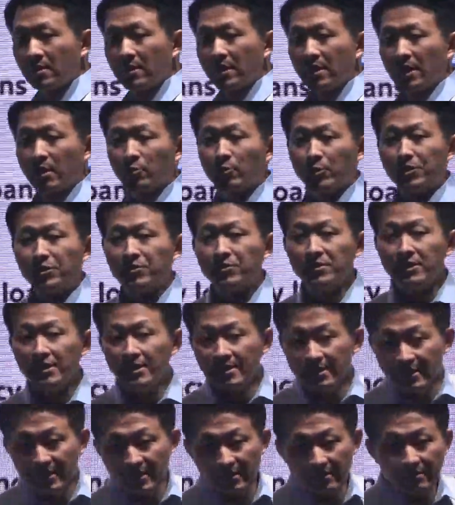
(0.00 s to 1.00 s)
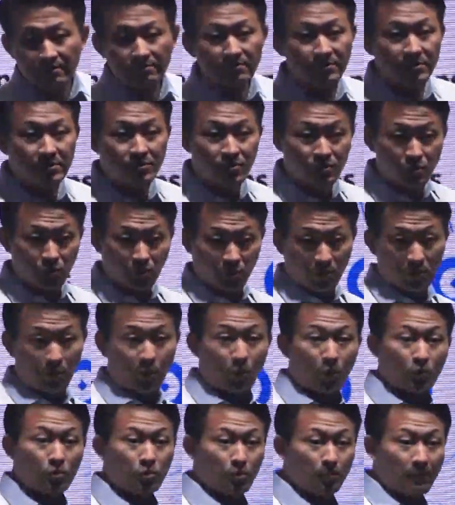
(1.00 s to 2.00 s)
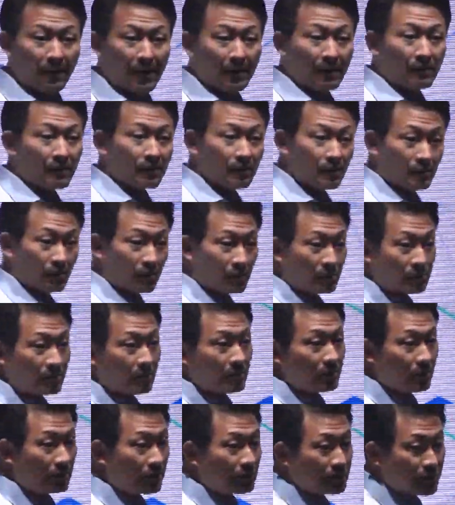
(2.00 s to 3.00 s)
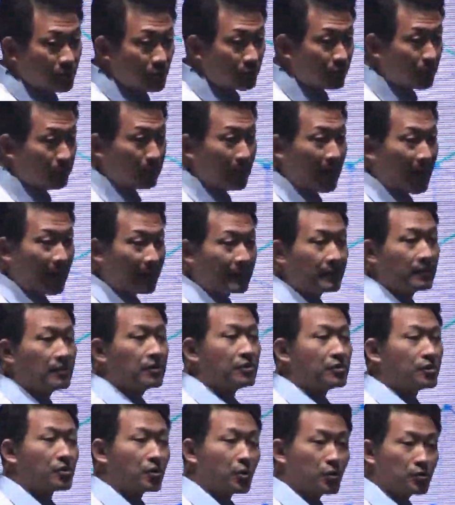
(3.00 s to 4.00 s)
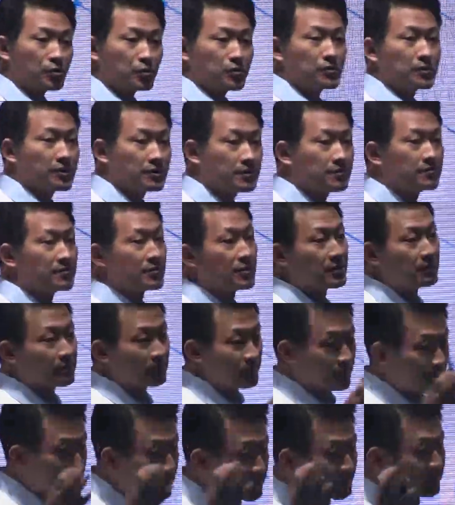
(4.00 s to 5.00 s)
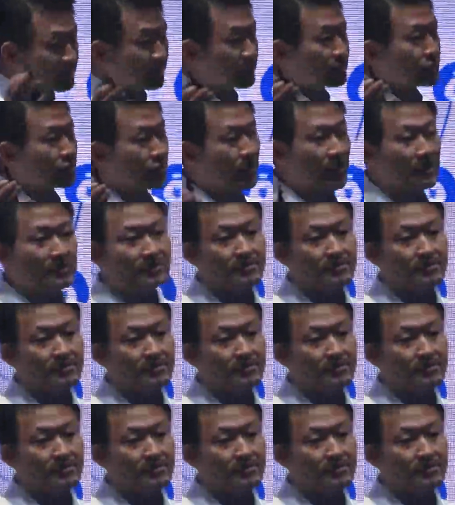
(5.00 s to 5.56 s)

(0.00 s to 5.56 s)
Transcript: And when you need it, digital gold or silver back, you go to this decentralized